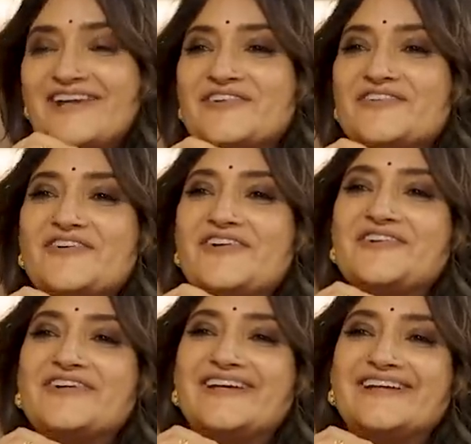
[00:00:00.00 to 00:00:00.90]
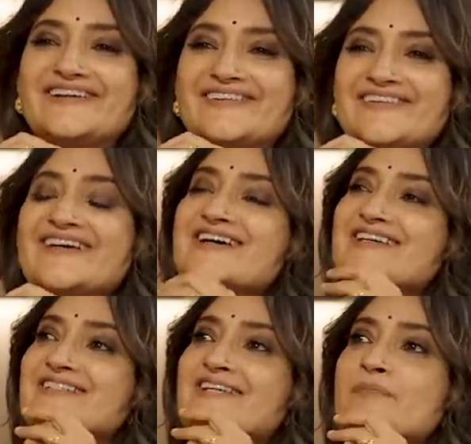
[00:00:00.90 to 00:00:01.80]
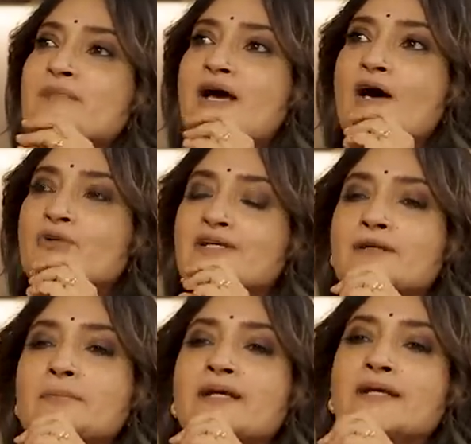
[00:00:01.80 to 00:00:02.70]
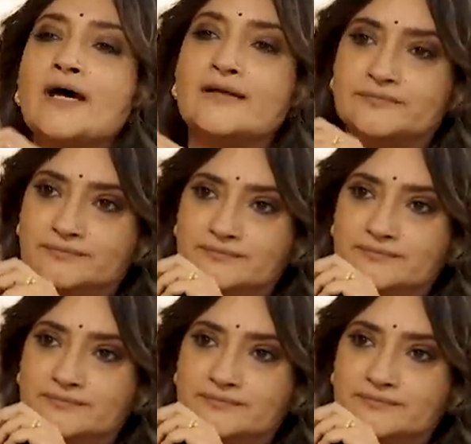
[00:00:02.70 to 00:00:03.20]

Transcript: don't want to hear no. Tell me how it can be done.